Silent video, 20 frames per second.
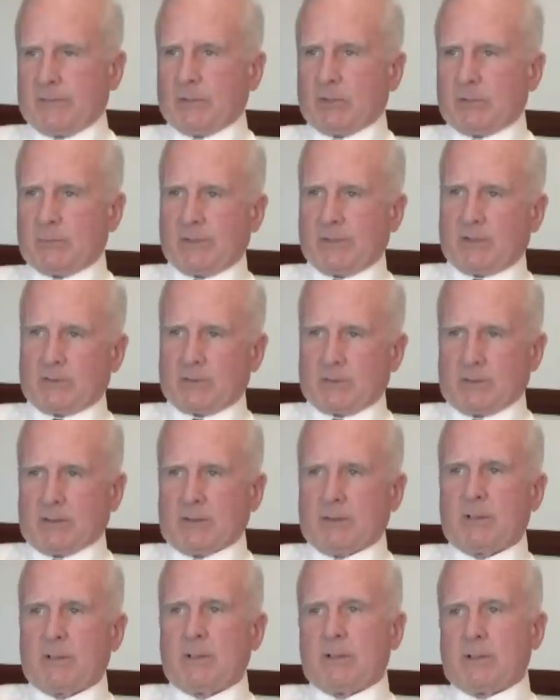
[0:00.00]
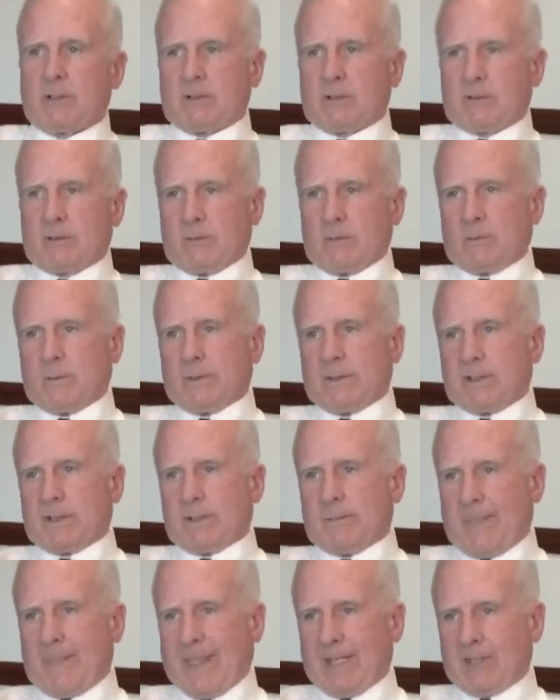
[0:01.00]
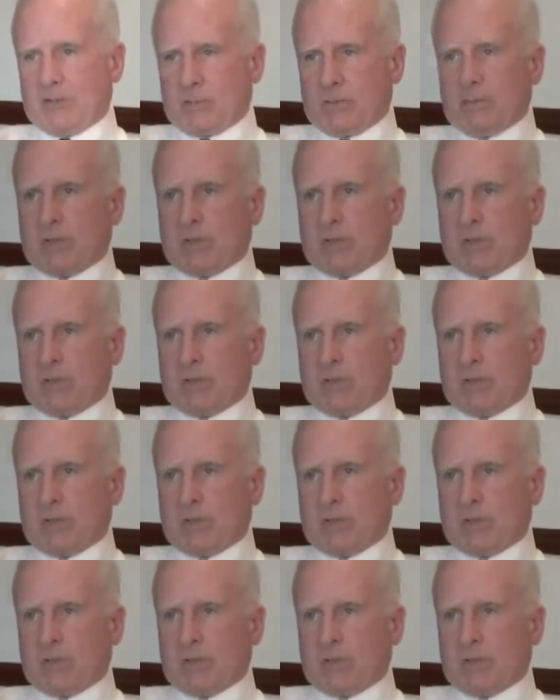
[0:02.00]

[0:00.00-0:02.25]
Blumenthal, who, as you